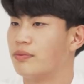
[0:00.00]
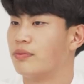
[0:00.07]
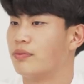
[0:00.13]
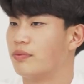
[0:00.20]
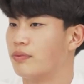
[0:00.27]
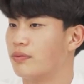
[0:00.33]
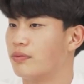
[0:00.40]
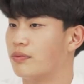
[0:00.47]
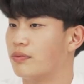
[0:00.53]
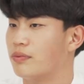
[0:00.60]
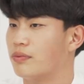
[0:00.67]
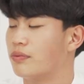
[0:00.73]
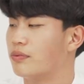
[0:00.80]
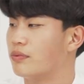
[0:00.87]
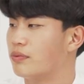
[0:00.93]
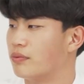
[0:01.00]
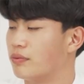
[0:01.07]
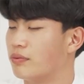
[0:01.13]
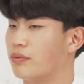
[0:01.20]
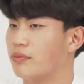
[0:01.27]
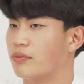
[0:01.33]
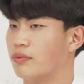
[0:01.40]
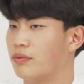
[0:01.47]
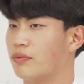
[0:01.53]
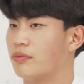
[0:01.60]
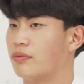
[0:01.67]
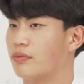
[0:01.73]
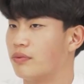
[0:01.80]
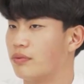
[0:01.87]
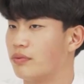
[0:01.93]

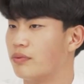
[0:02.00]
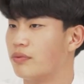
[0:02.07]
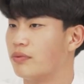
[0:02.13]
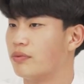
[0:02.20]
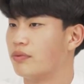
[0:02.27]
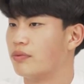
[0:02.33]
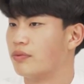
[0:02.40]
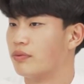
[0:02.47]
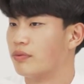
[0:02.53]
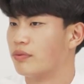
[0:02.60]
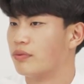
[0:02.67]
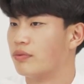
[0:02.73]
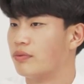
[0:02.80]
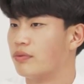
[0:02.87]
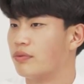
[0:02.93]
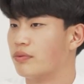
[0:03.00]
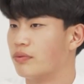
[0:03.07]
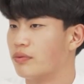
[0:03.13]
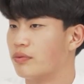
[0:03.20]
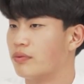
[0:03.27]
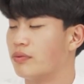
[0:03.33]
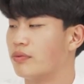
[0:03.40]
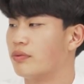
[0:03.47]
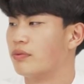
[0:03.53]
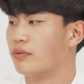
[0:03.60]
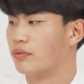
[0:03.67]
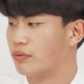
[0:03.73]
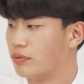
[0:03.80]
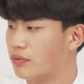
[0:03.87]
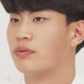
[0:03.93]
No words are spoken by the person on screen.